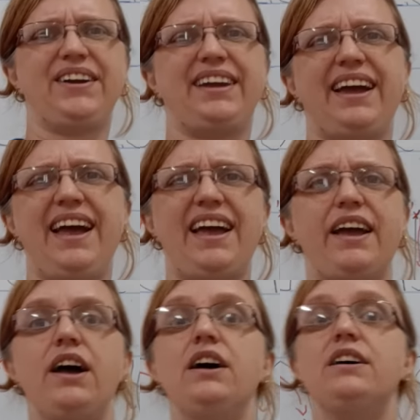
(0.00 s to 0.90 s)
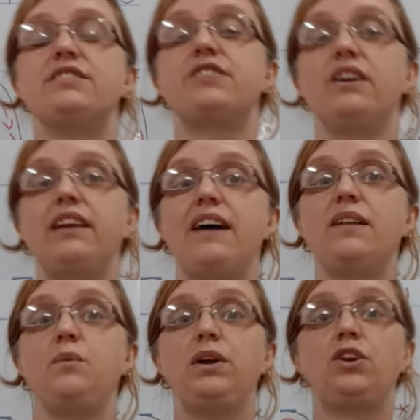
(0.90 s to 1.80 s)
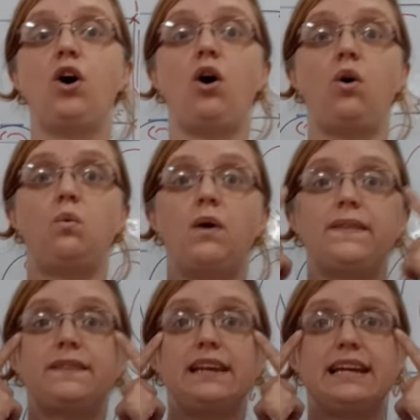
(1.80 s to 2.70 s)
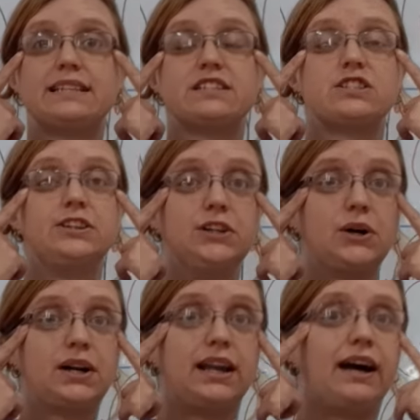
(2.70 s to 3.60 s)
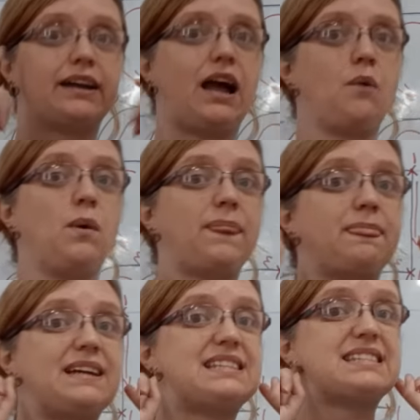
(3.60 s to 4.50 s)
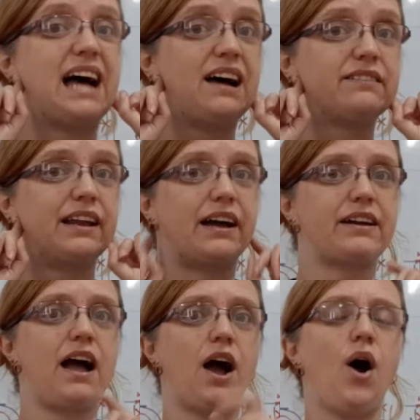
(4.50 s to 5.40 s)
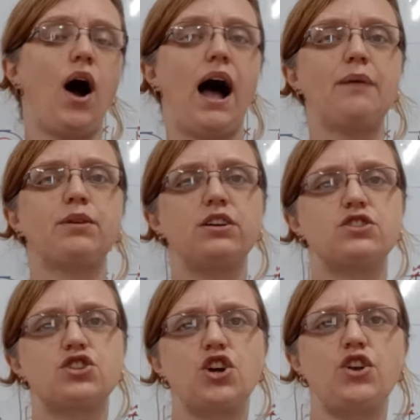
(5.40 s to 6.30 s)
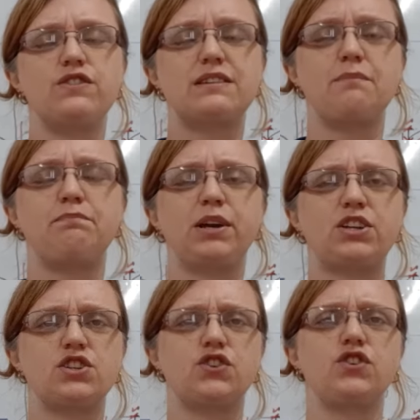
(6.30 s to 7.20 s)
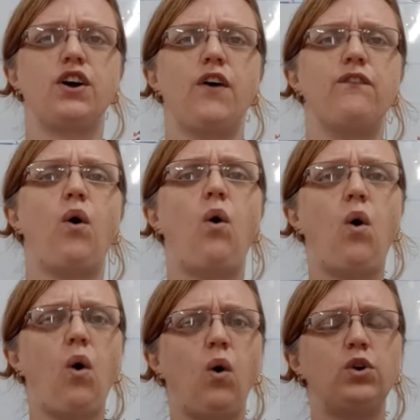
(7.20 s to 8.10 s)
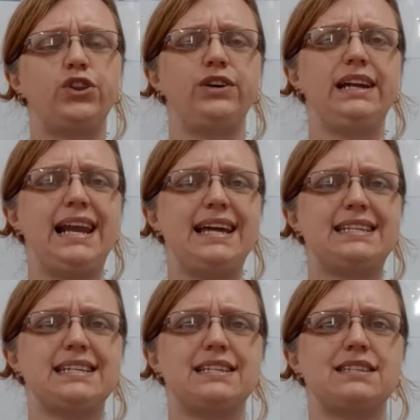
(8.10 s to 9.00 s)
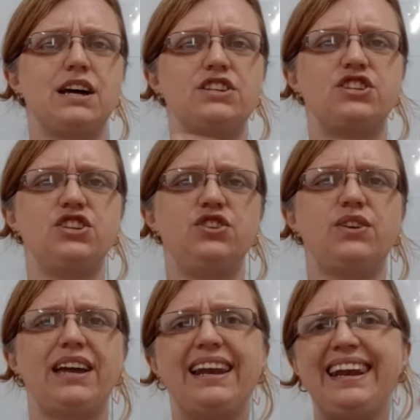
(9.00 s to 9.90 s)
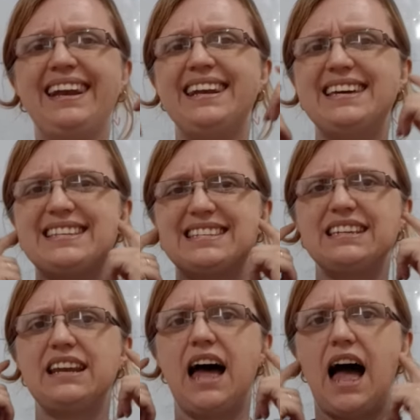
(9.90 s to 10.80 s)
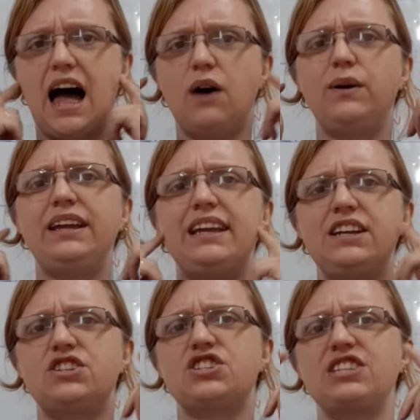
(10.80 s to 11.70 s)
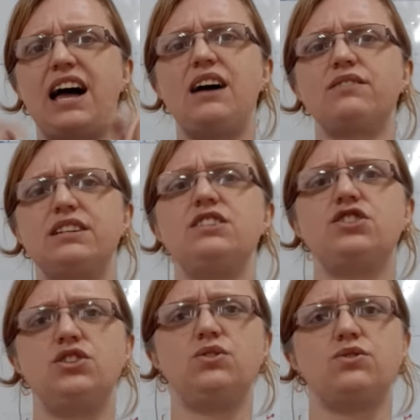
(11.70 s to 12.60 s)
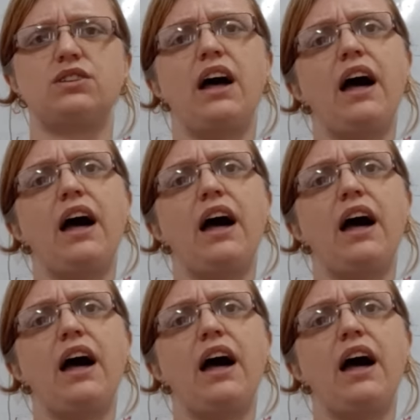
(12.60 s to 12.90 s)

Okay. So now that we know what the letters look like and what they sound like, I'm going to show you some pictures for all 3 letters so you can listen how each sound is used.